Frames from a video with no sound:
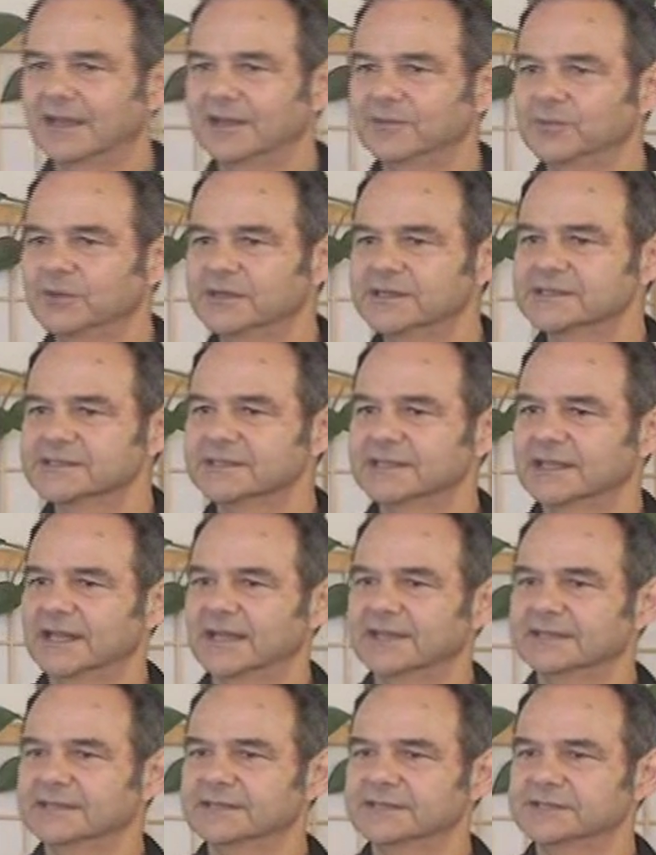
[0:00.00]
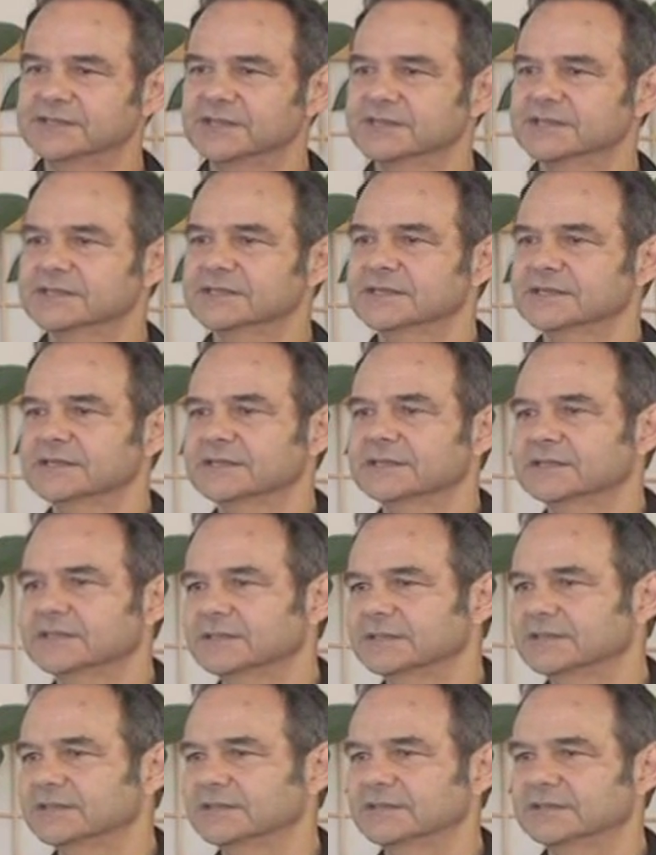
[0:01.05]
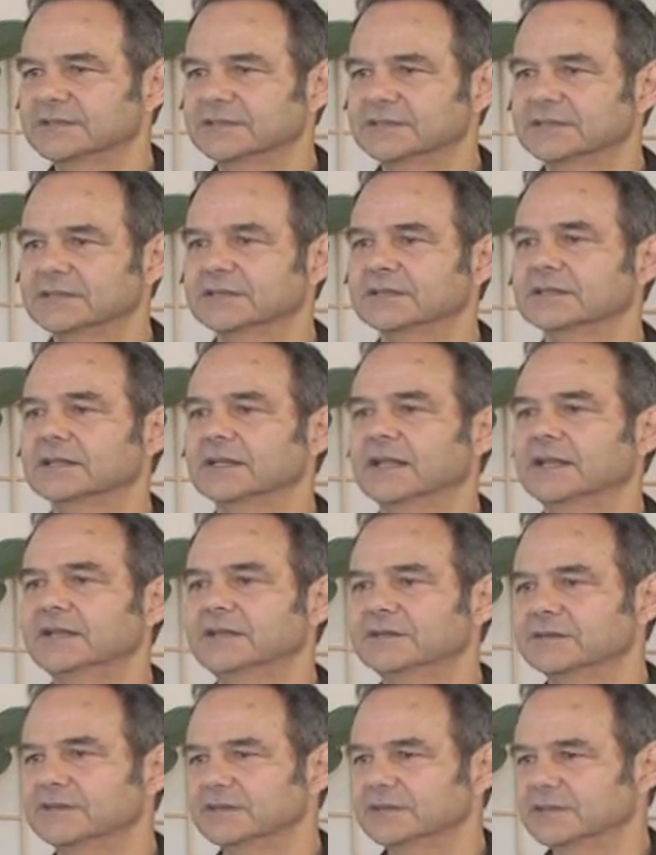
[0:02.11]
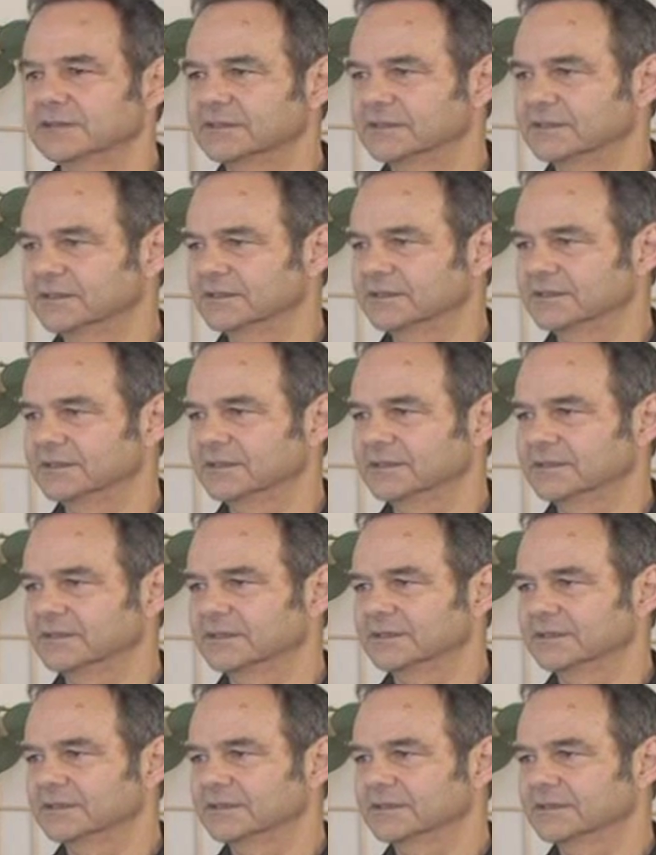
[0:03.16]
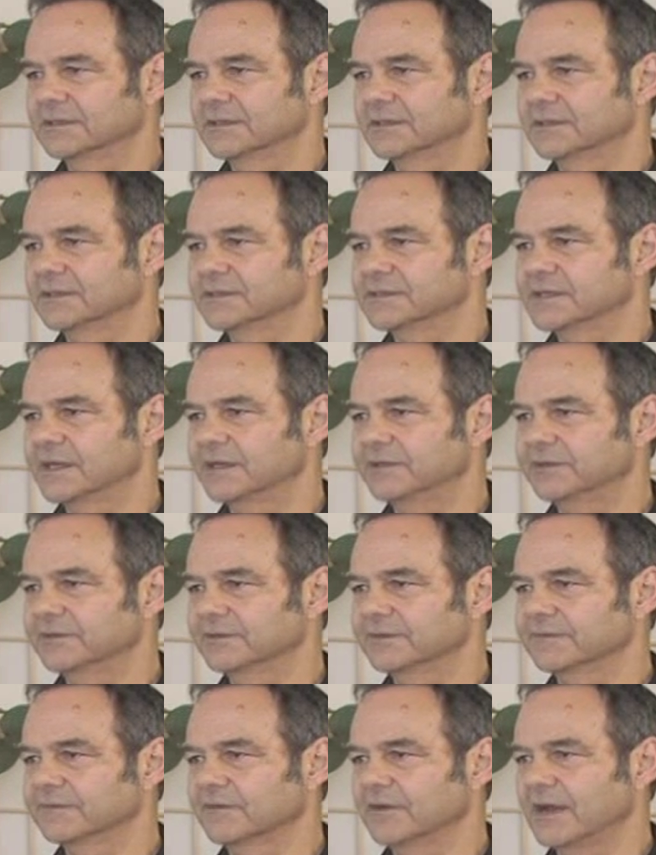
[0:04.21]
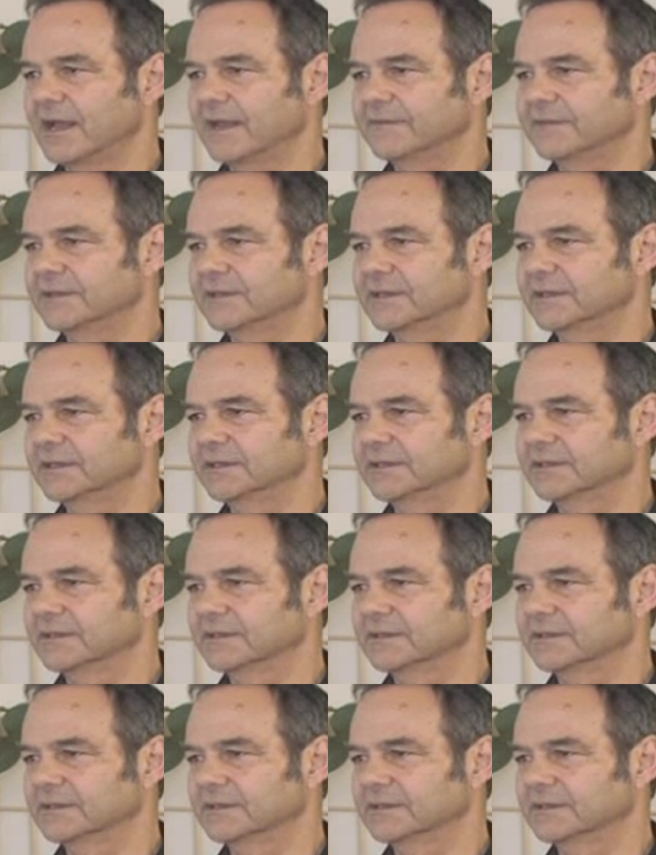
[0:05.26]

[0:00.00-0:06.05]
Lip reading: And what is it like to just let your center of gravity